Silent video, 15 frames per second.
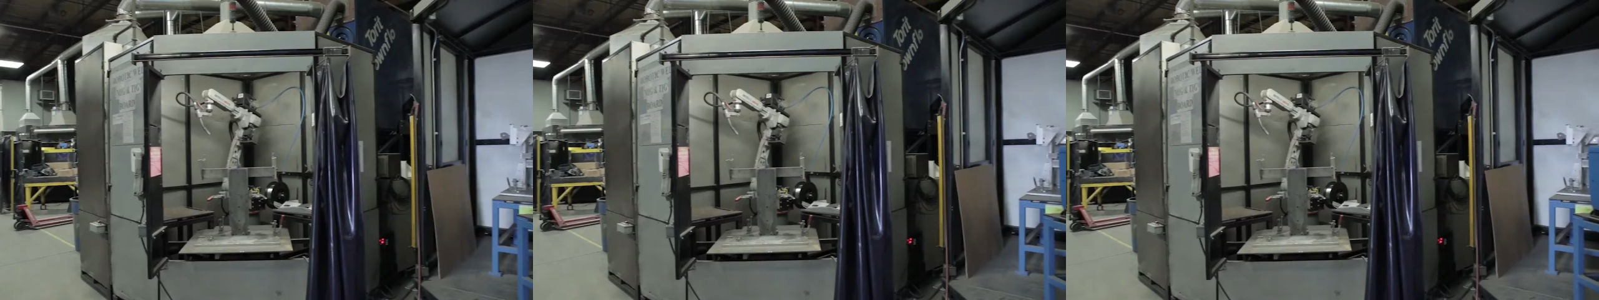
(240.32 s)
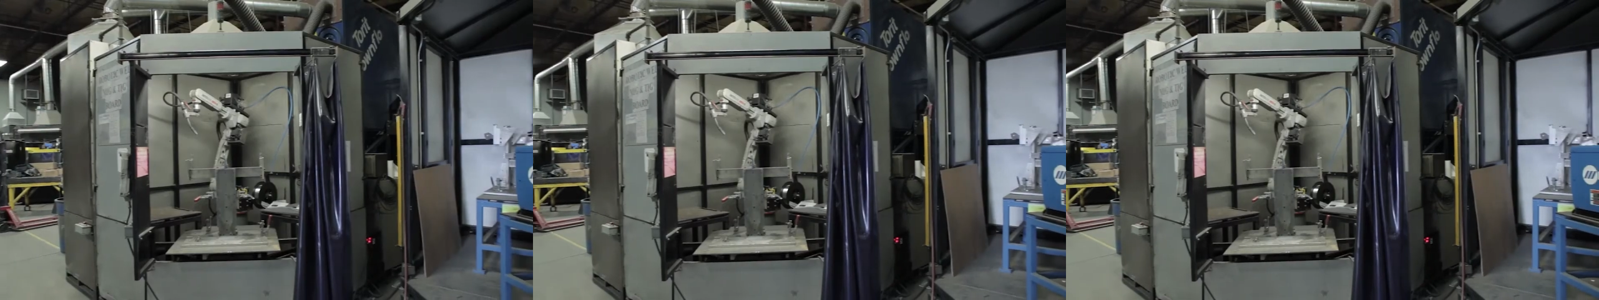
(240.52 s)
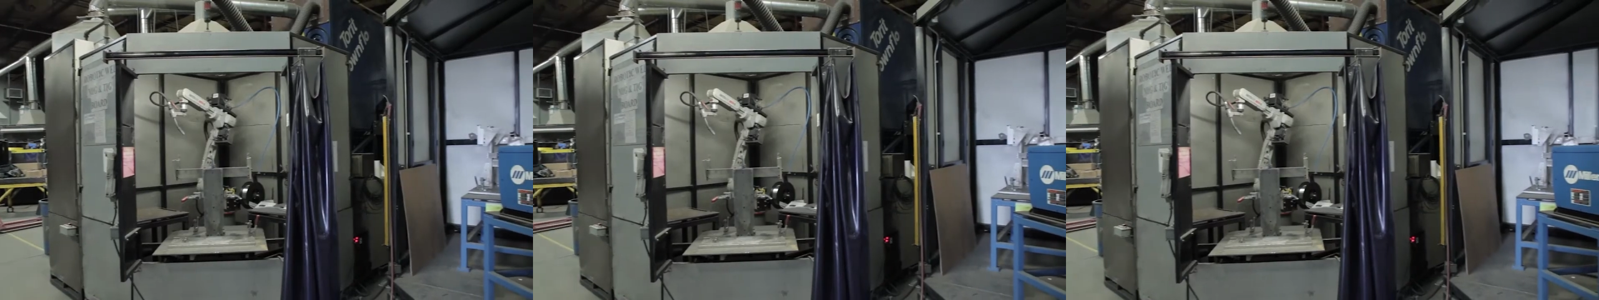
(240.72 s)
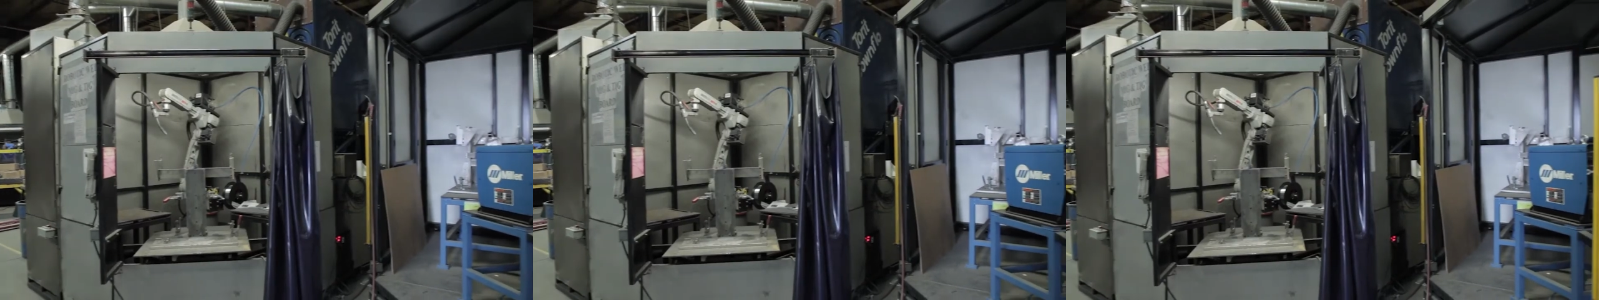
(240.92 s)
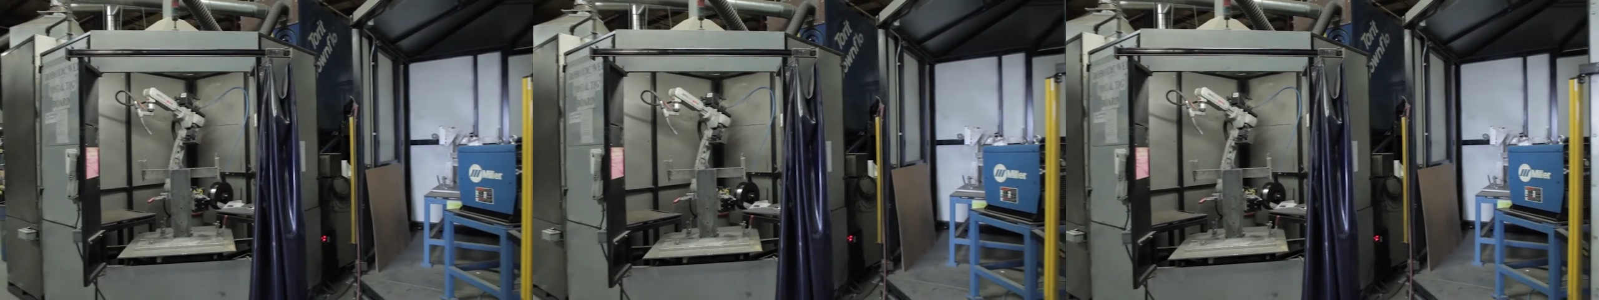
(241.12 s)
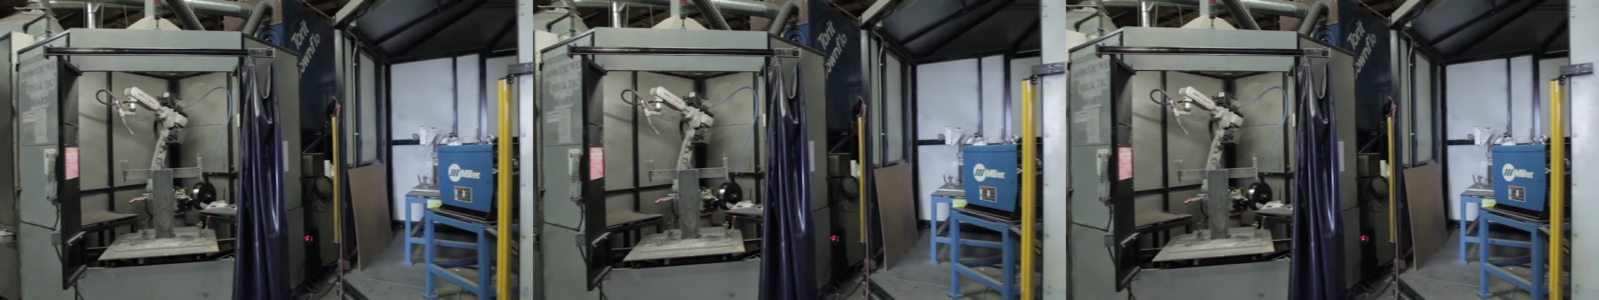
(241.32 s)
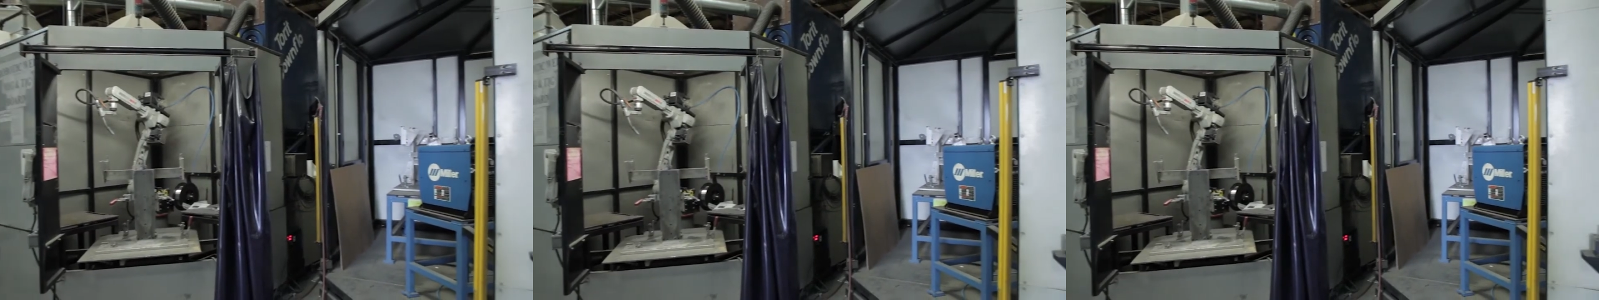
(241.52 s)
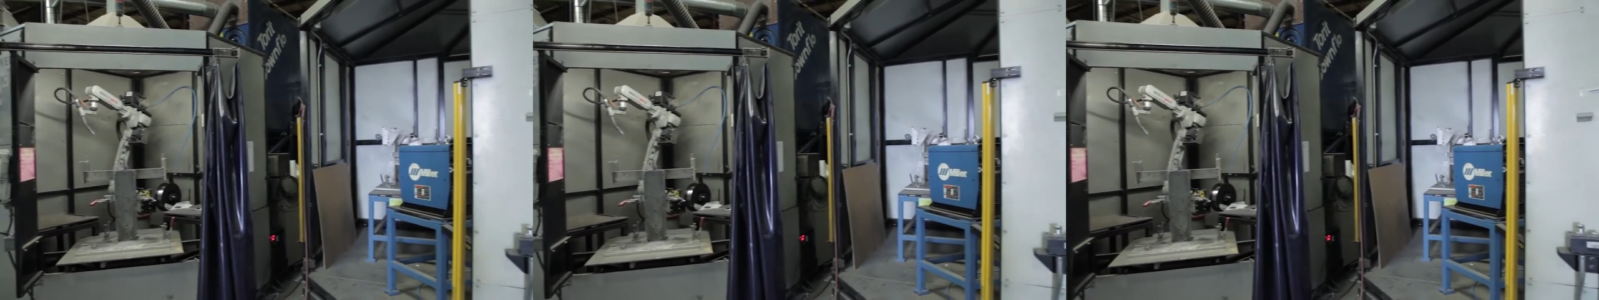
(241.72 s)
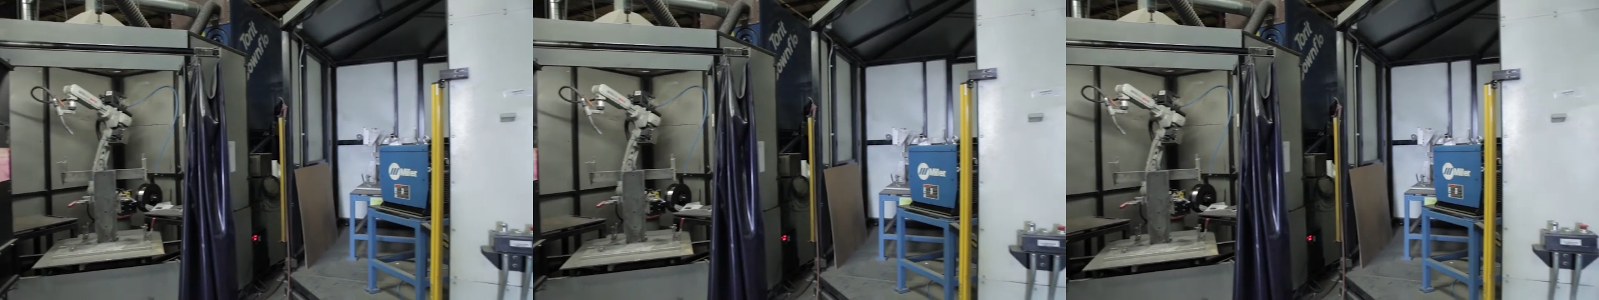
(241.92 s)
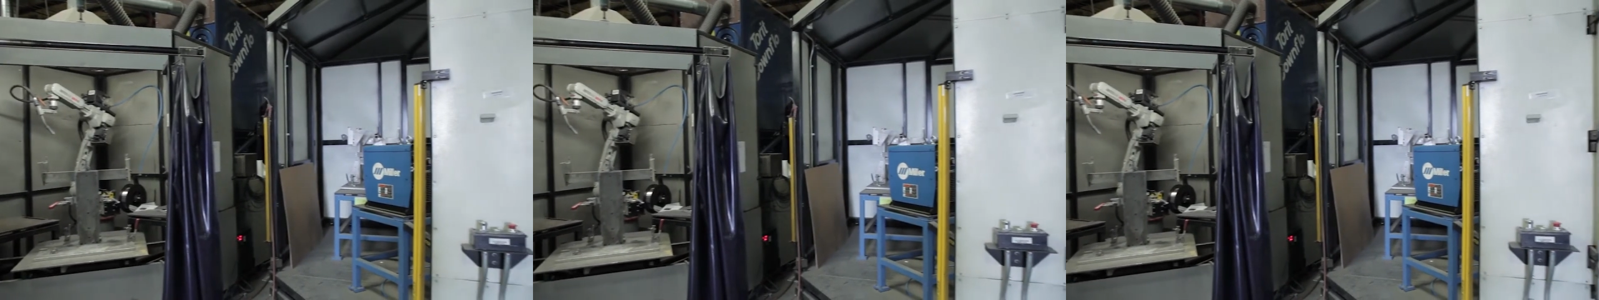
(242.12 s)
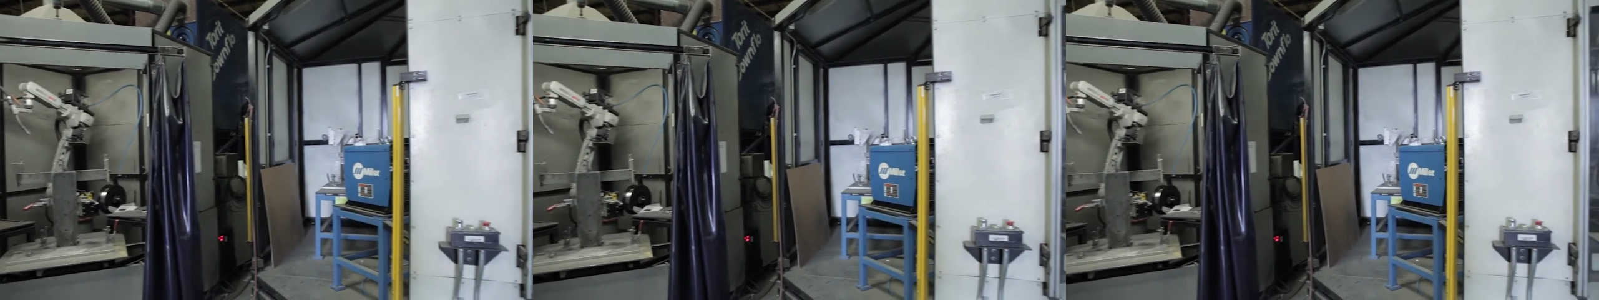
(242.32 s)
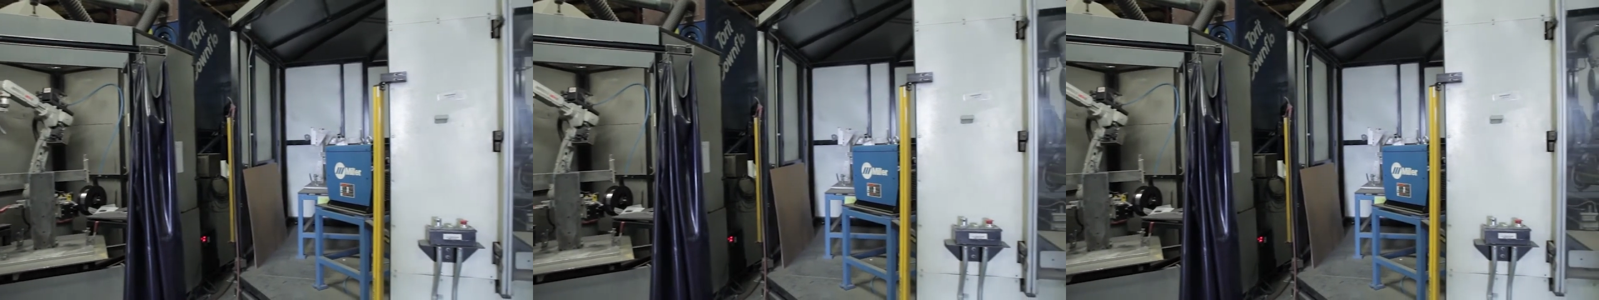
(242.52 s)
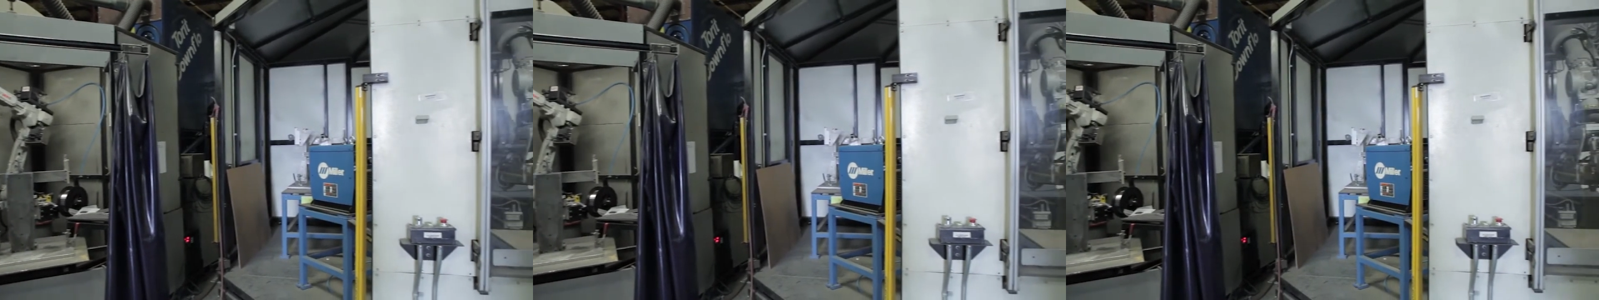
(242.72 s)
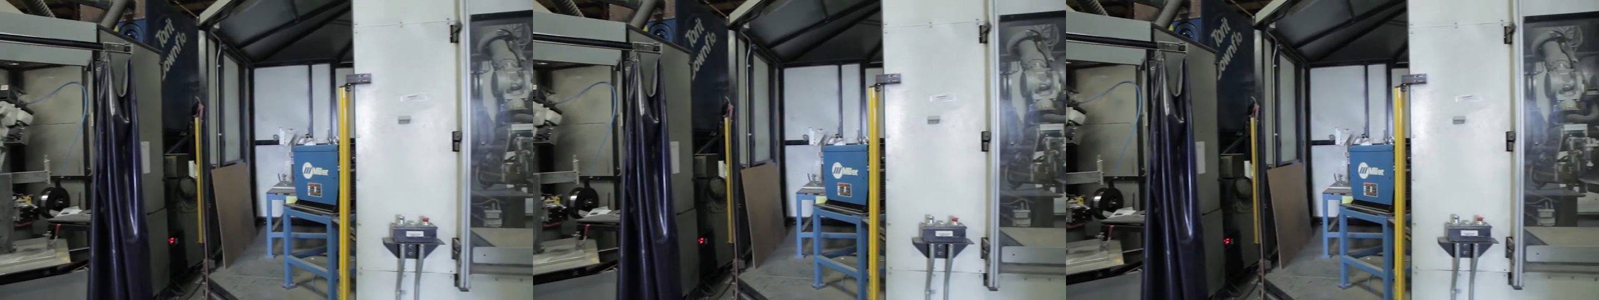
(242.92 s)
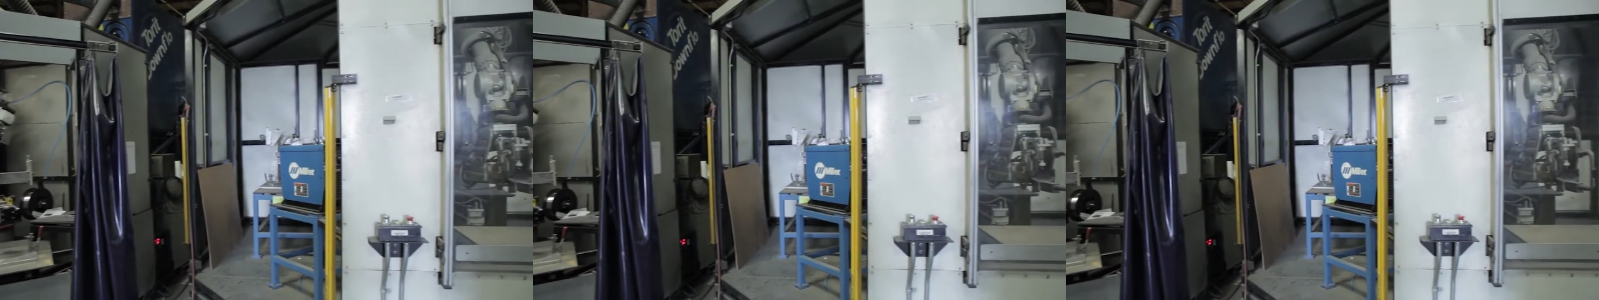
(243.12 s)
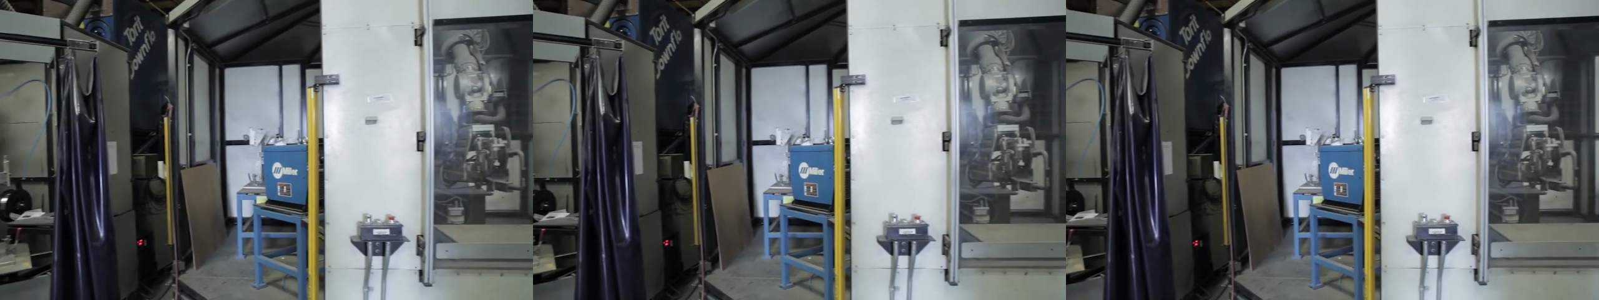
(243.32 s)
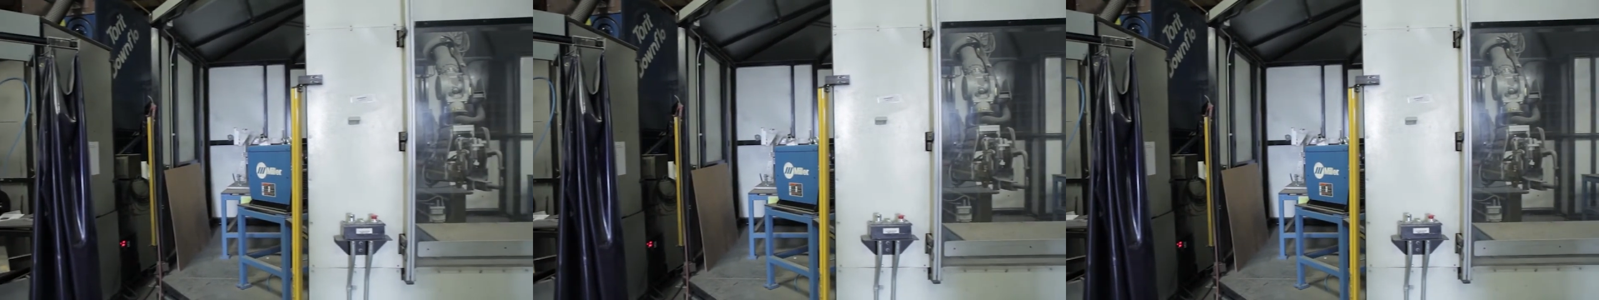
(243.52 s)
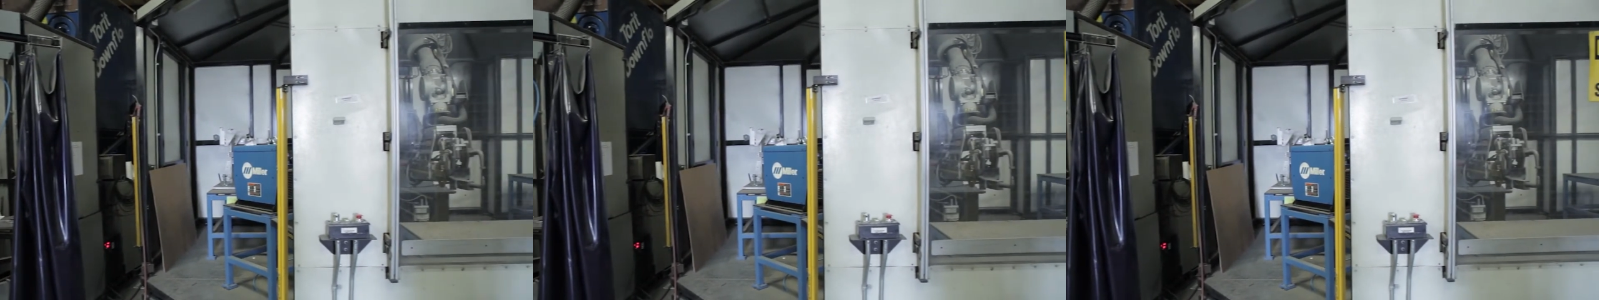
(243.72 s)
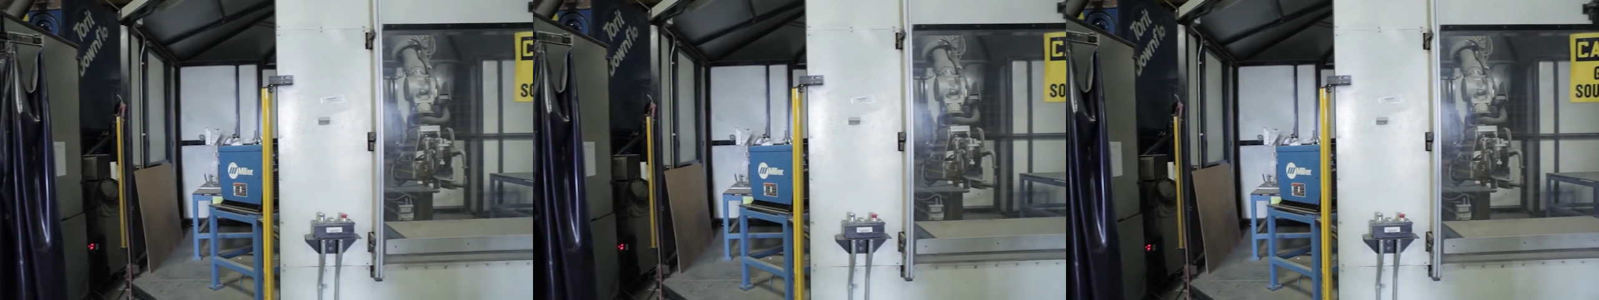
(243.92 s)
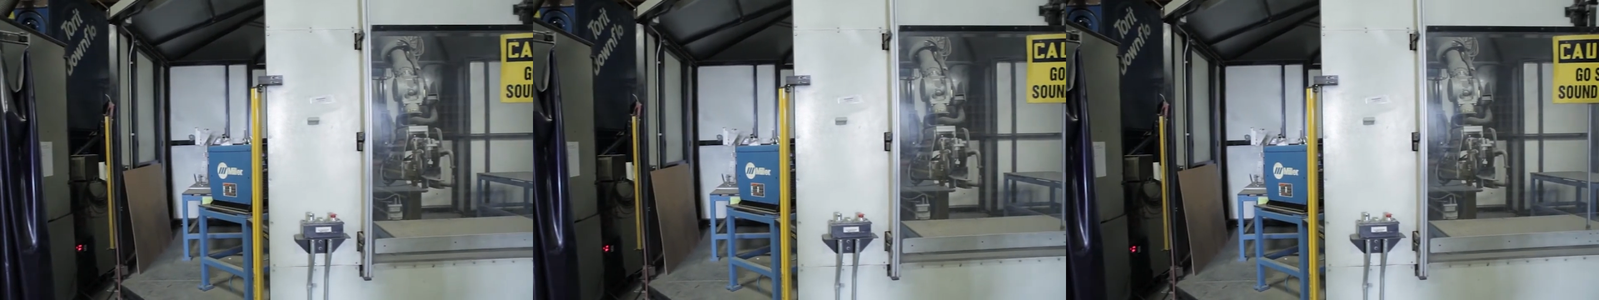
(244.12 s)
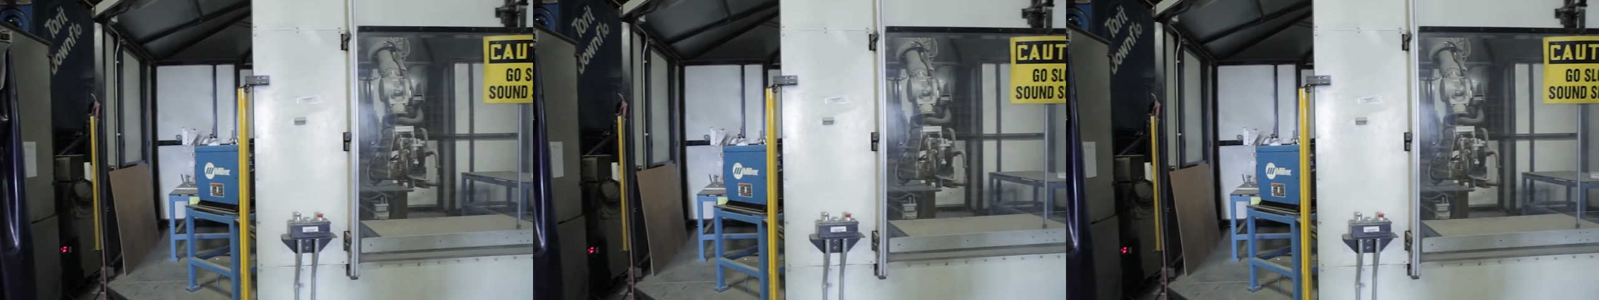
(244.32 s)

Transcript: No face is visible, so there are no lips to read.